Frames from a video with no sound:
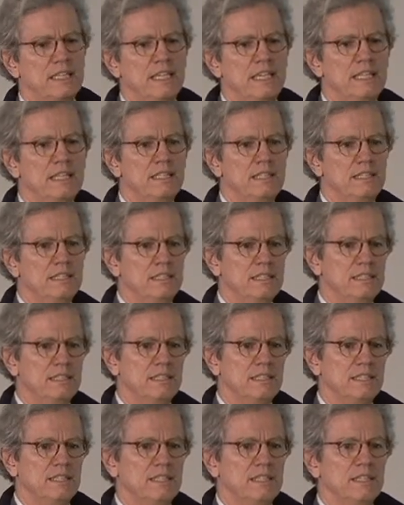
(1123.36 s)
India,
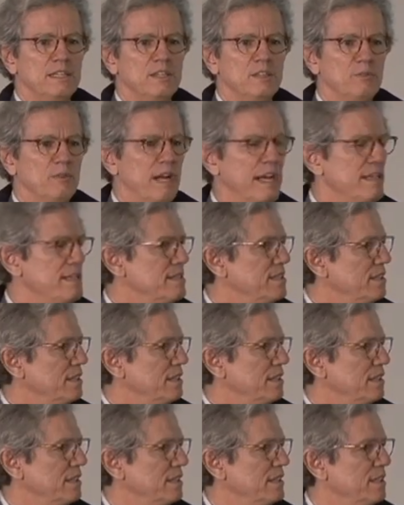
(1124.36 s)

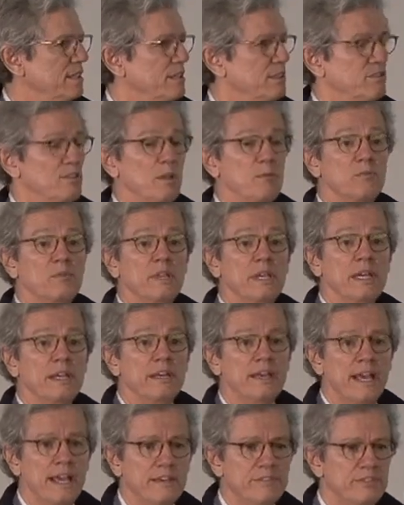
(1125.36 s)
rising
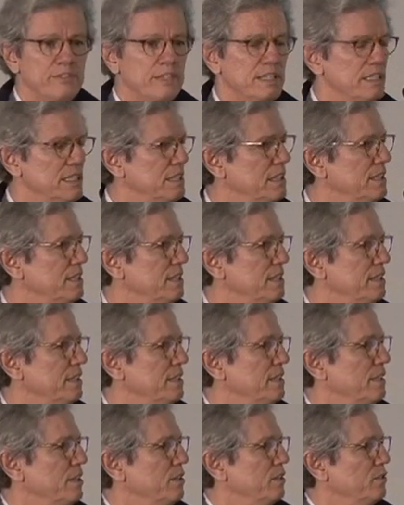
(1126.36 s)
sub-Saharan Africa,
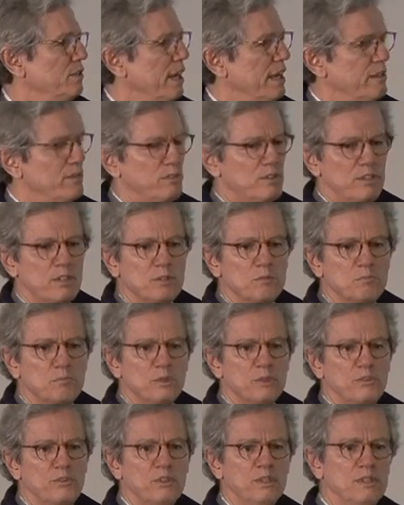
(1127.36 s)
rising
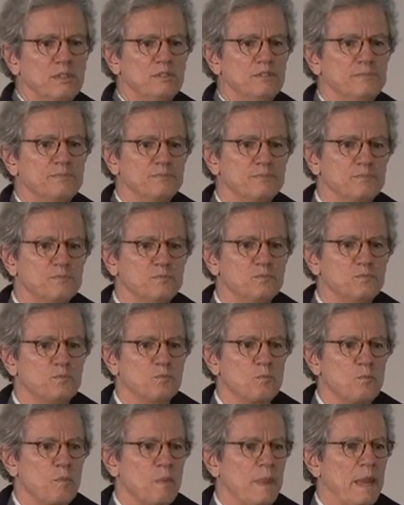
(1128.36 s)
Brazil,
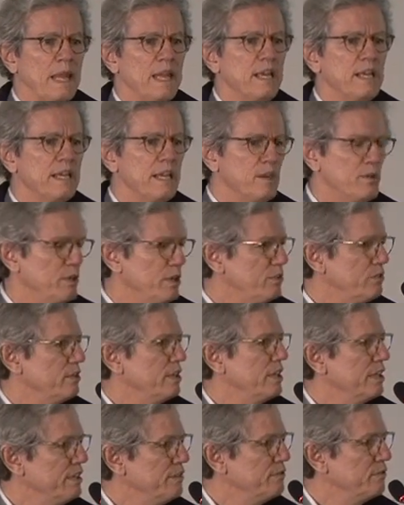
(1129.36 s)

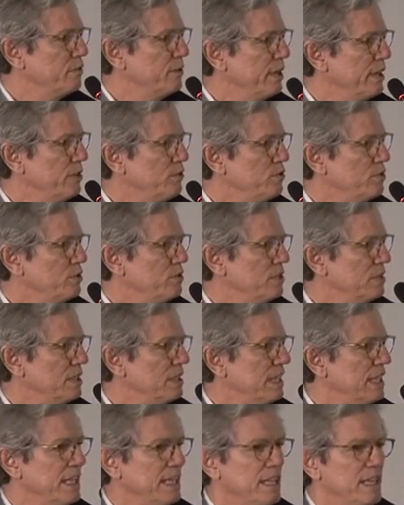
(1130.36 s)
increasingly influential,
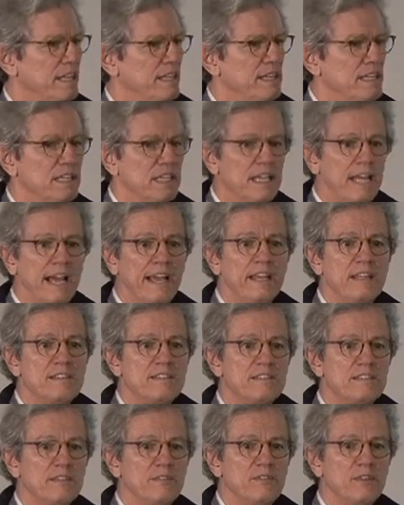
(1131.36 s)
the
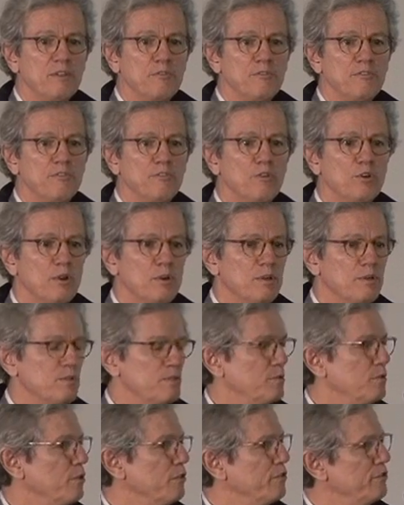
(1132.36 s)
alliance of the four
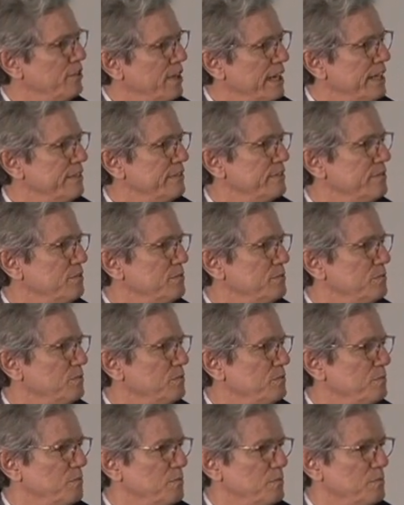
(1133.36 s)
or five
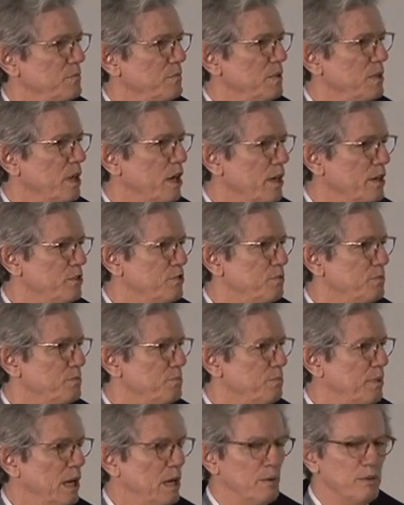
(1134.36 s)
large
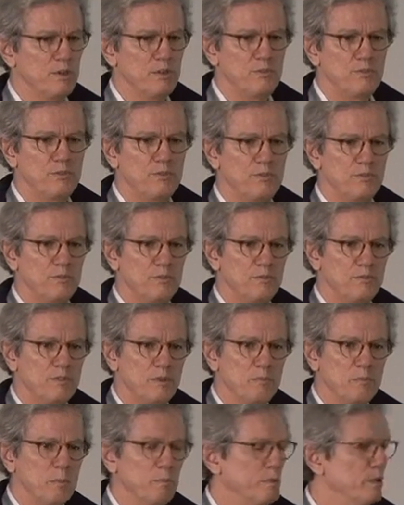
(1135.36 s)
powers
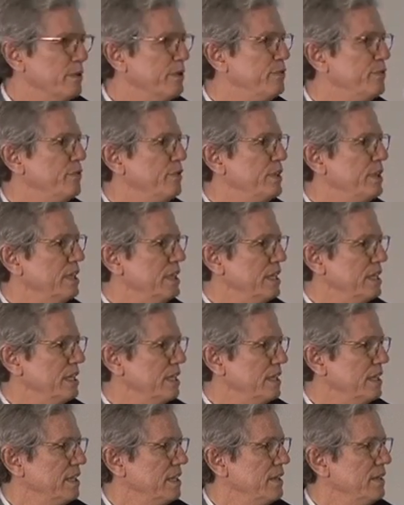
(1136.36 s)
from the periphery
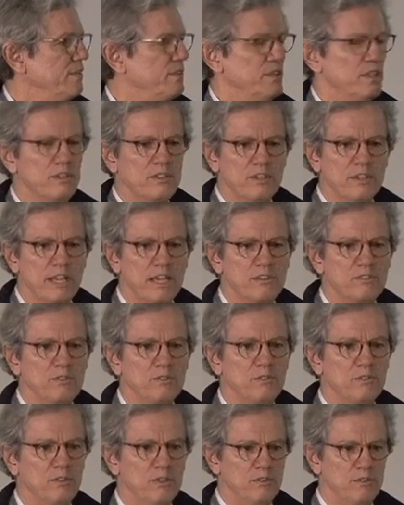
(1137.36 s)
of the
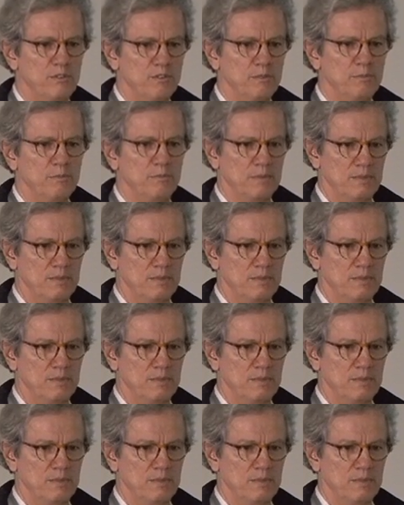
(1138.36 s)
international system,